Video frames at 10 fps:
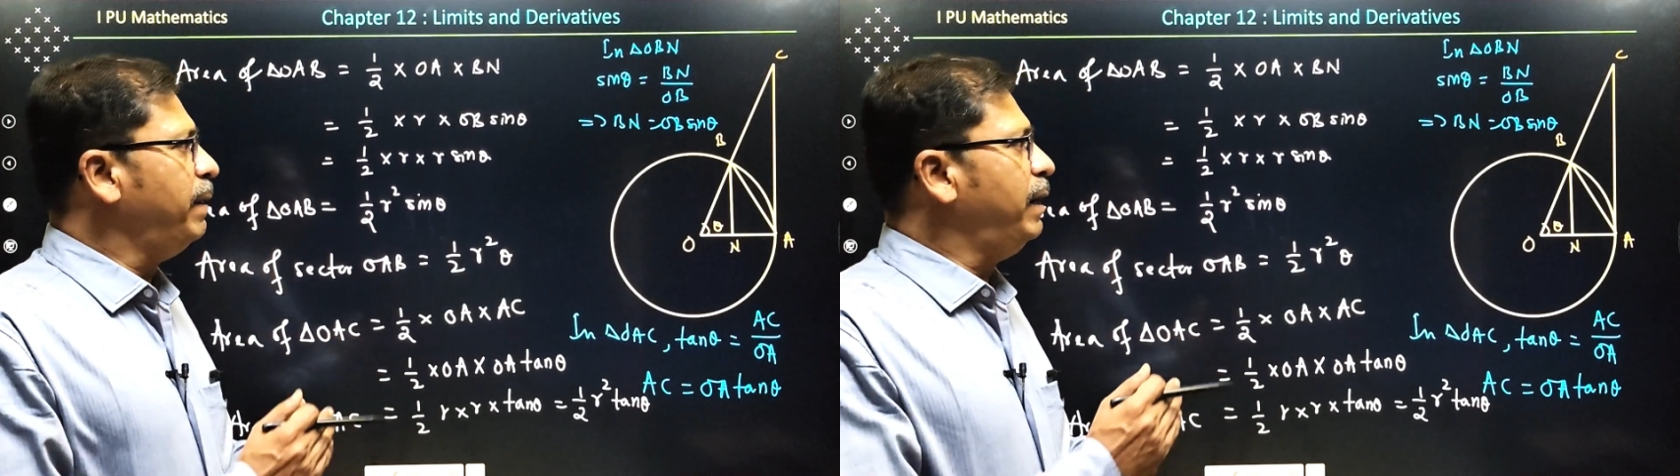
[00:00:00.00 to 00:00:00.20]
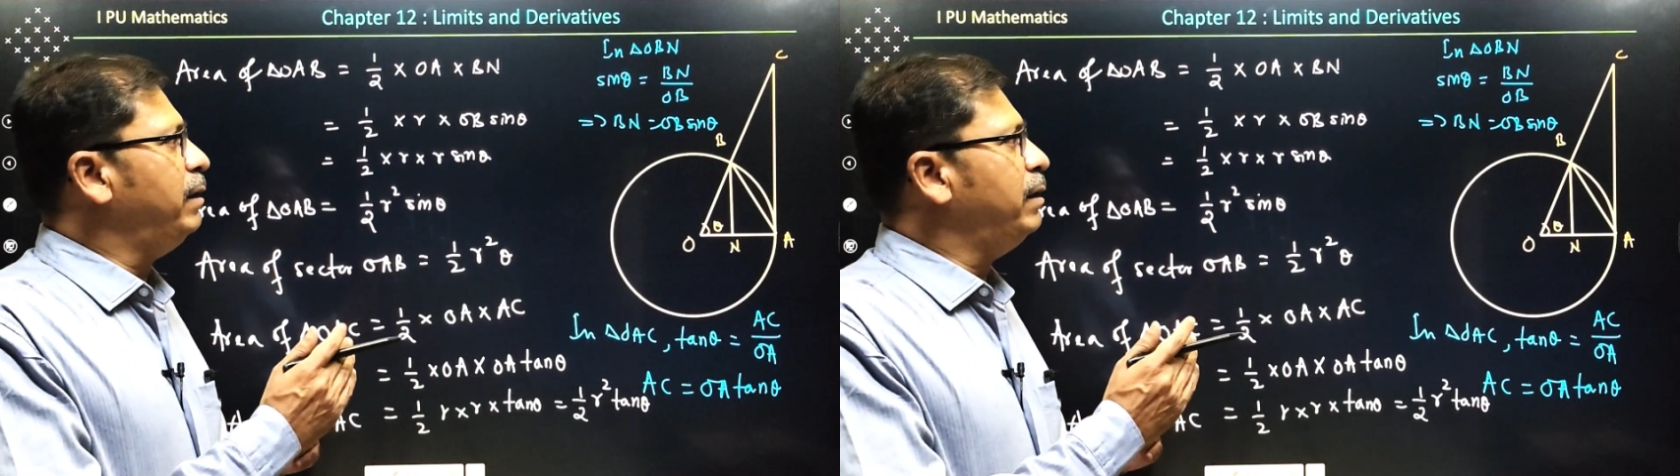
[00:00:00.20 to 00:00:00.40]

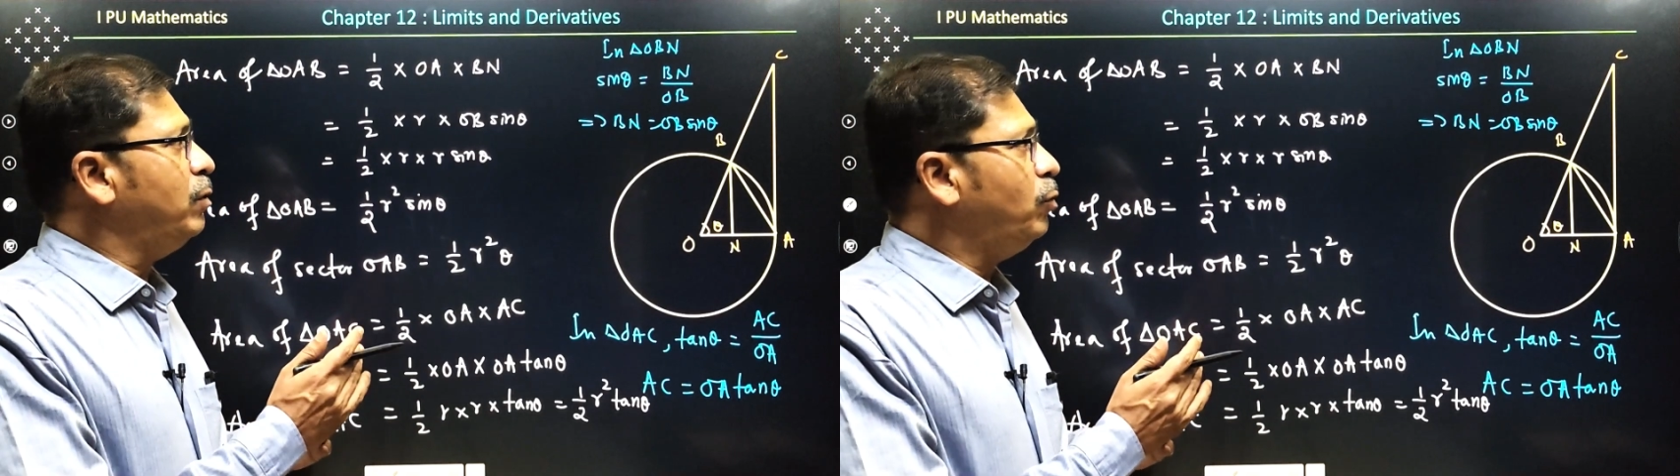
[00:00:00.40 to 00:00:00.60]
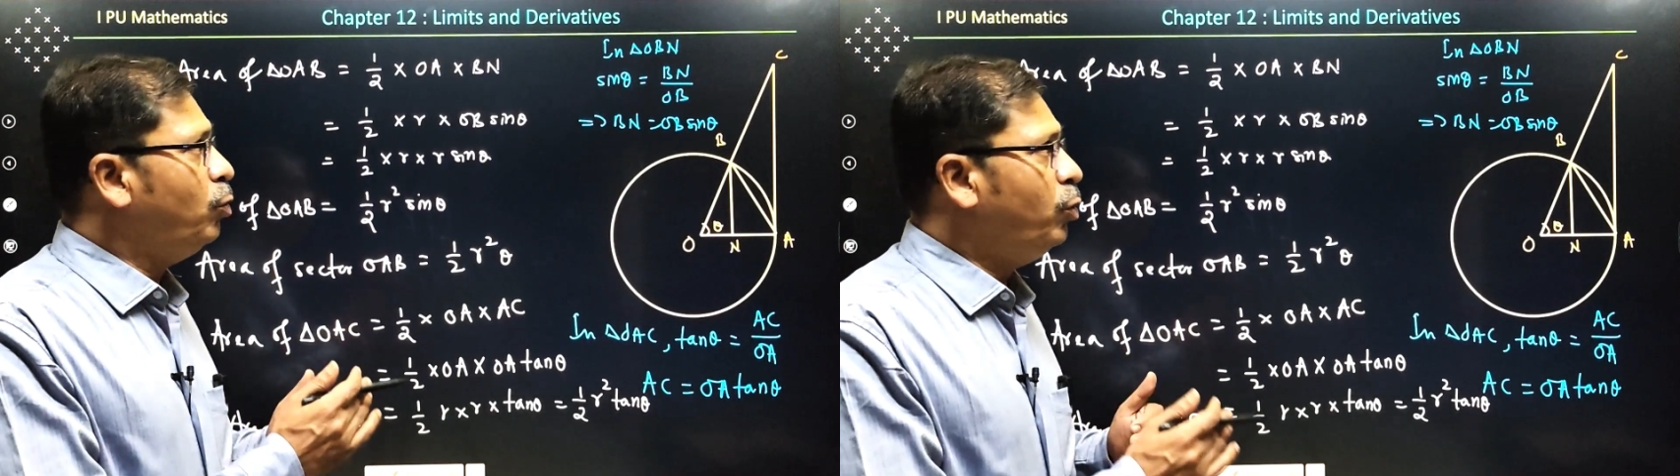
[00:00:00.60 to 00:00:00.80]
and
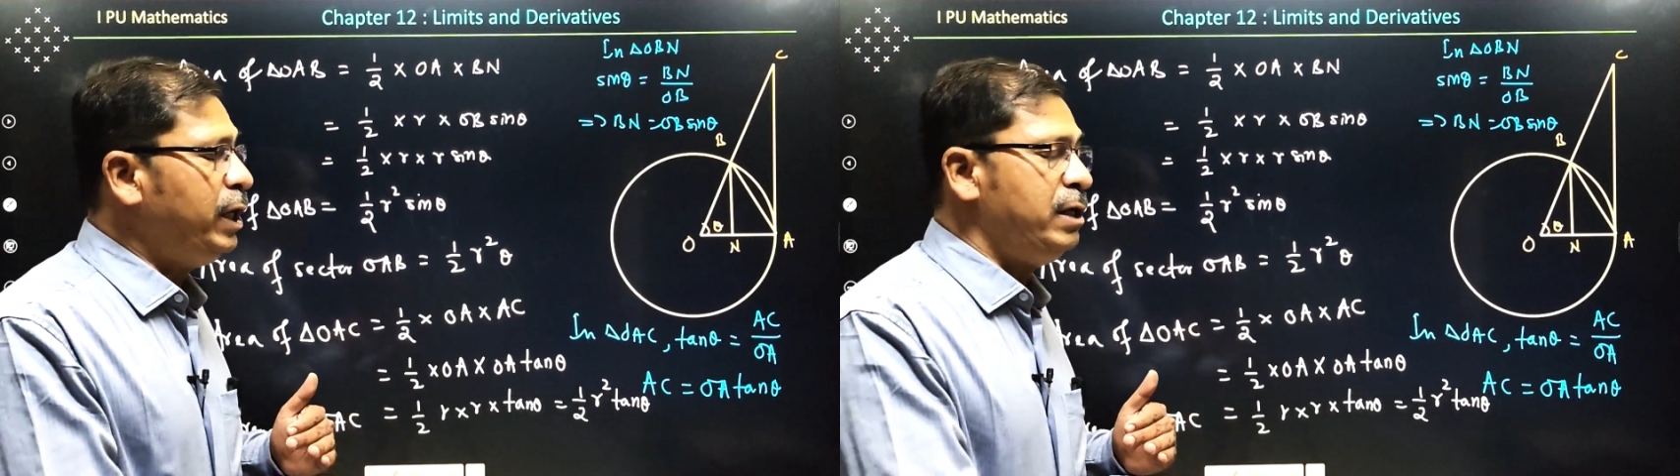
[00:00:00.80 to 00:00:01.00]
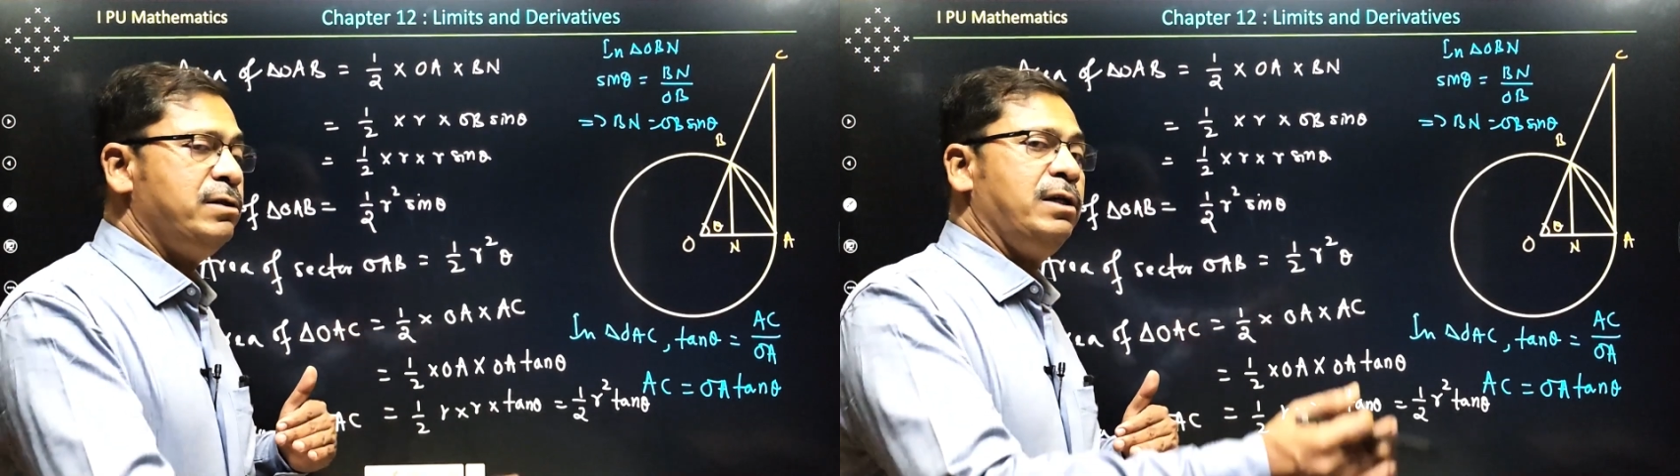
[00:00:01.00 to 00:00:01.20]
then
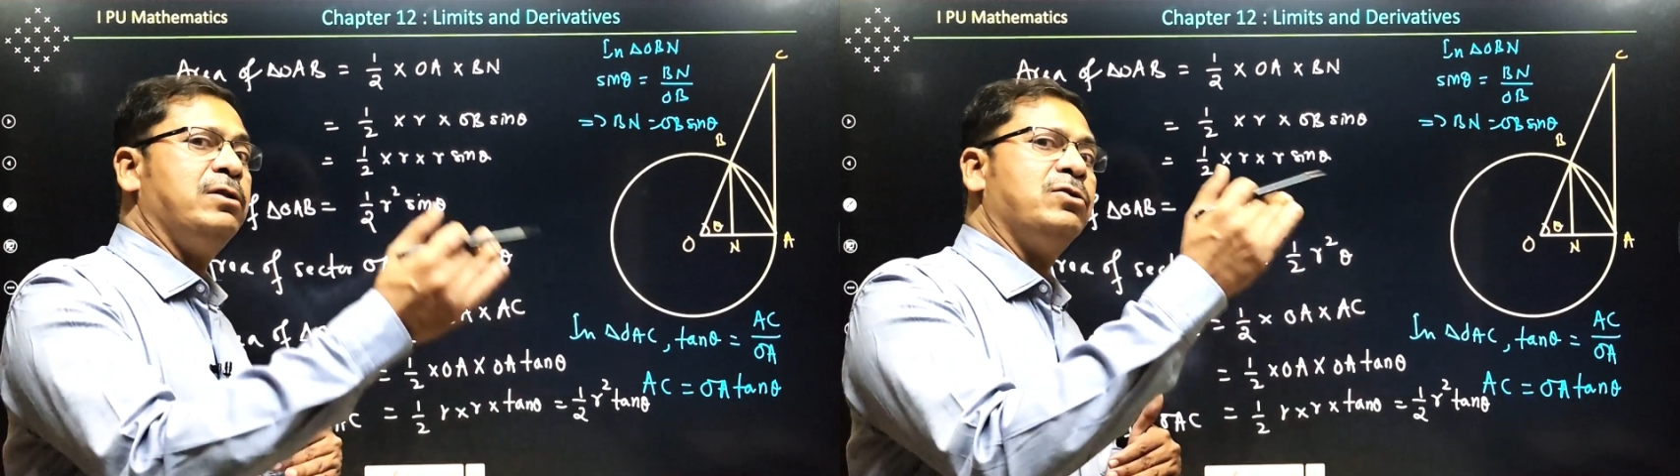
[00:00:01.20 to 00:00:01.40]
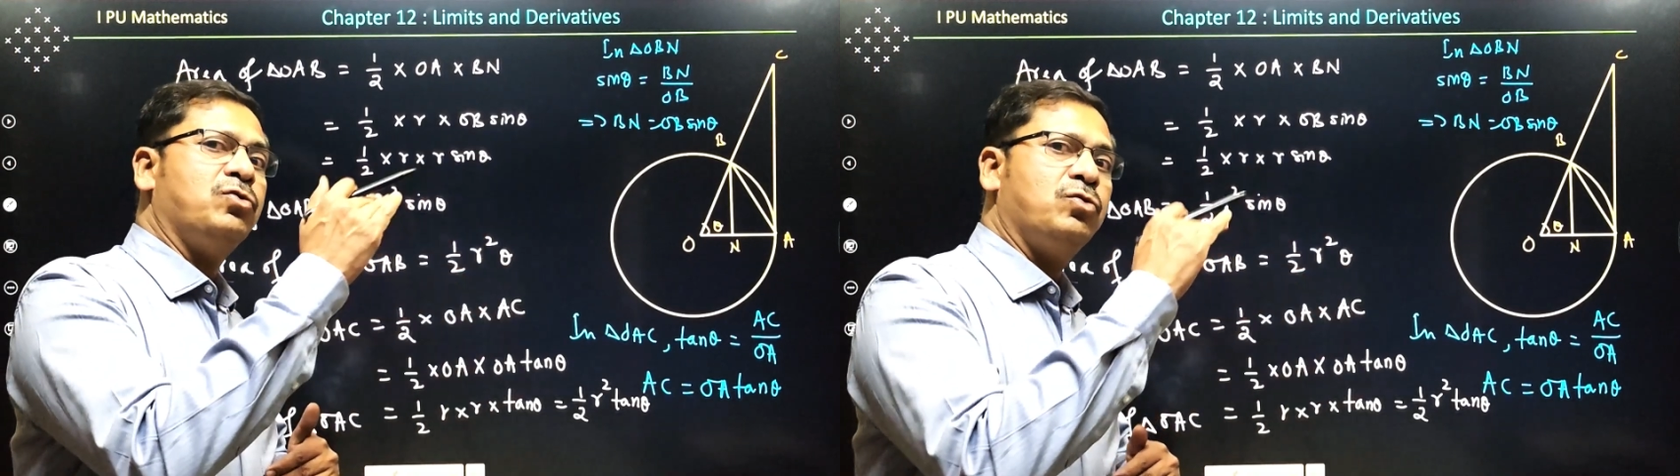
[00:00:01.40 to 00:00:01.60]
OAC
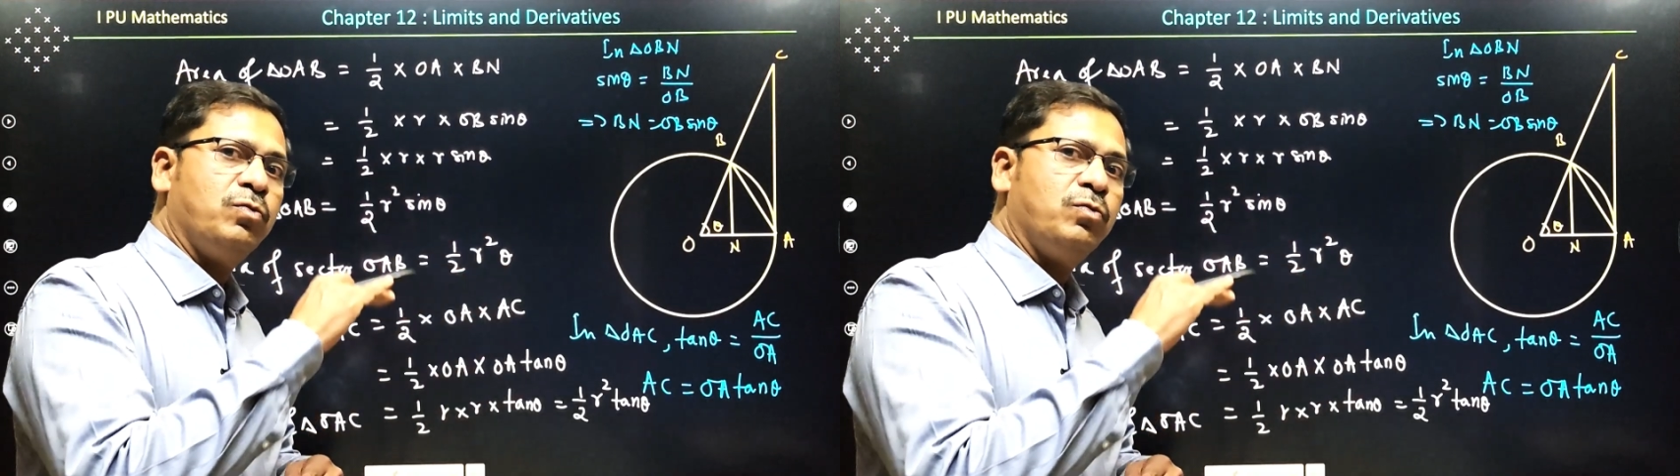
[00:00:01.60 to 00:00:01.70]
is